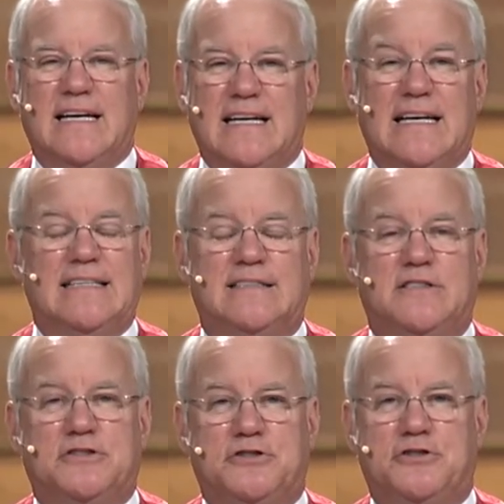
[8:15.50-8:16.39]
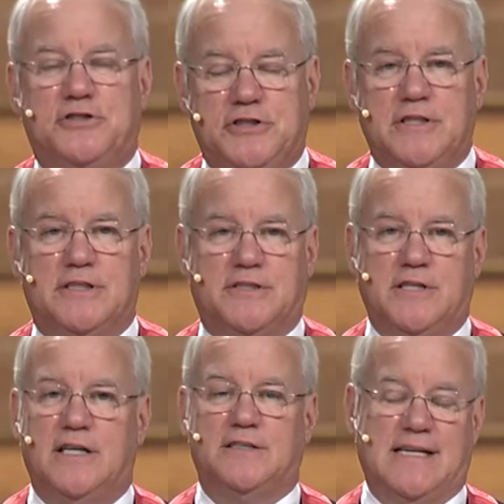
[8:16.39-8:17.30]
it just
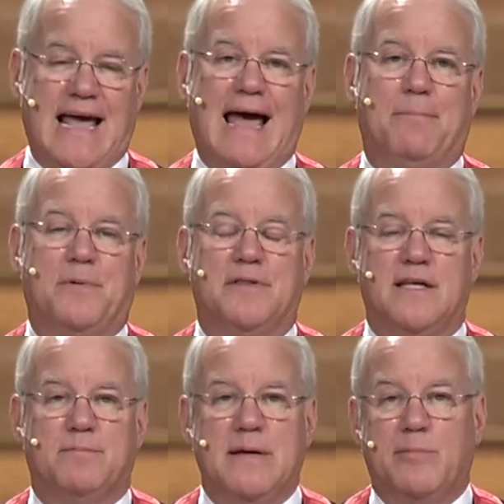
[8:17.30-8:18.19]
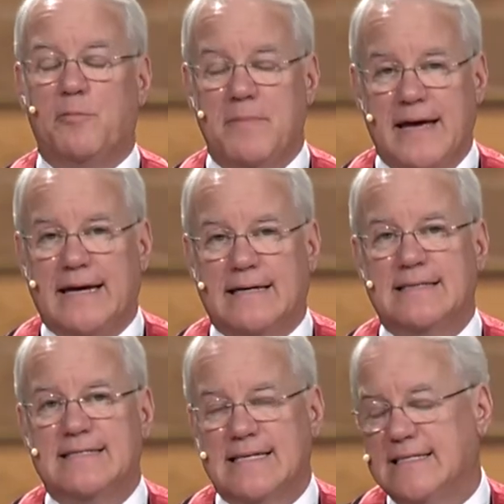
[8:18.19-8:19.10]
doesn't happen that people make
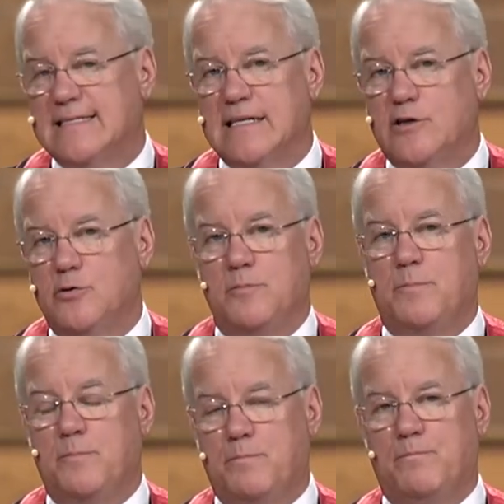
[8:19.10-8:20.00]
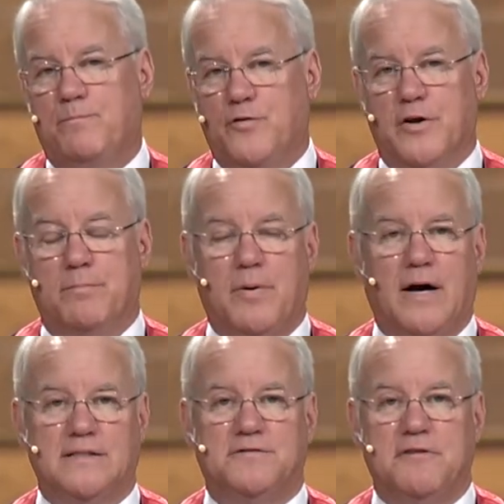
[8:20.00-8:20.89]
62 foot
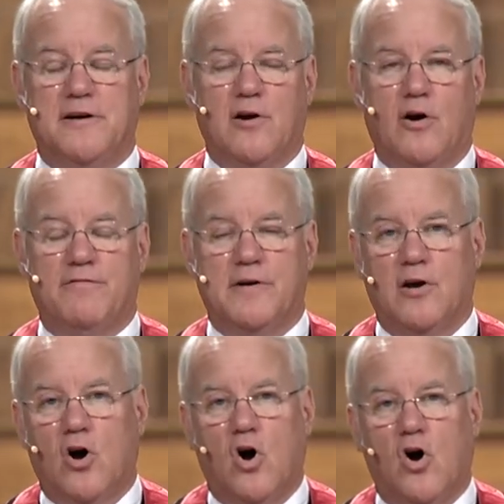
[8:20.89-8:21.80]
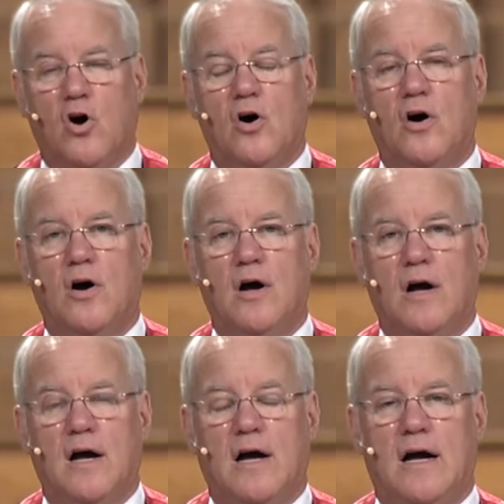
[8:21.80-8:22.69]
putts very often at all.
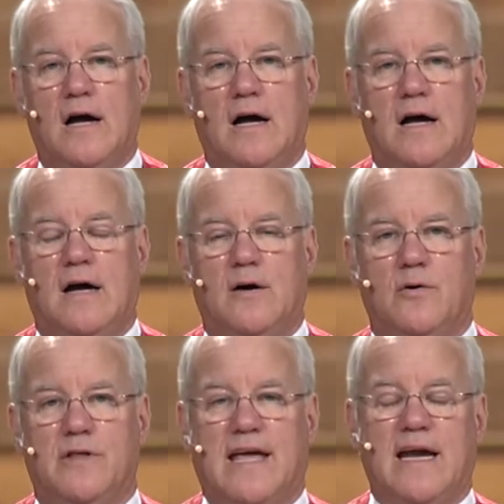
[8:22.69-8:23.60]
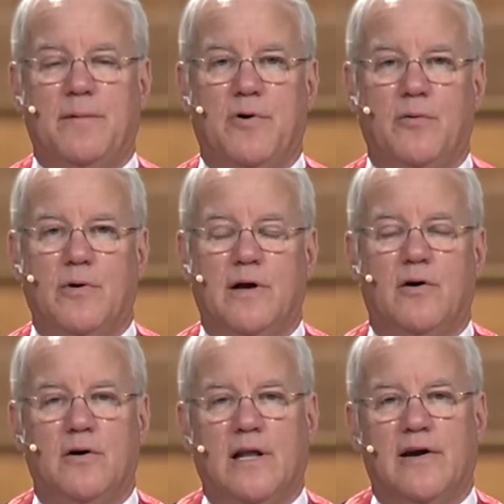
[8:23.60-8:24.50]
Well, the camera went
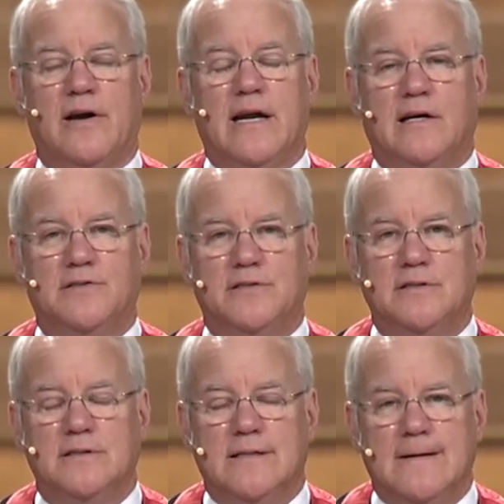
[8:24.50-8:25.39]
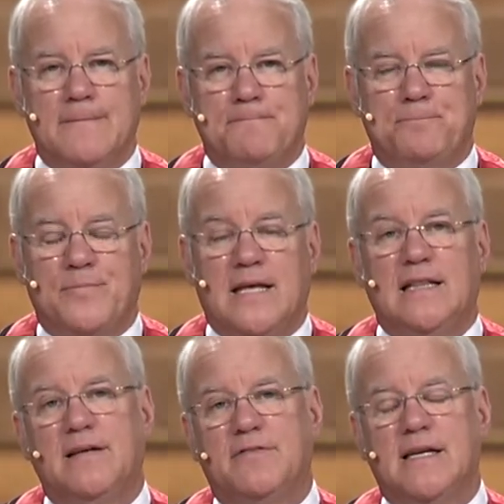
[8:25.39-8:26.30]
on Larry Nelson. He
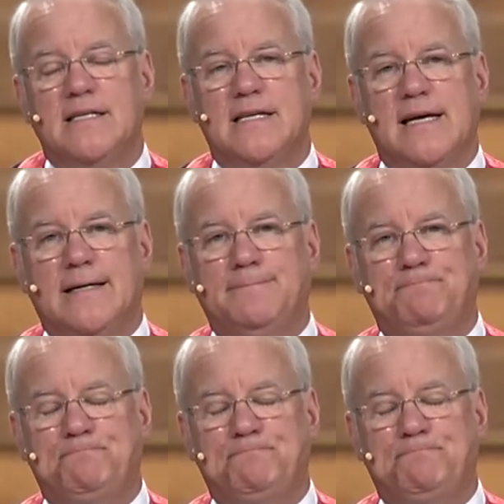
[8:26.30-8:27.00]
lifted his head,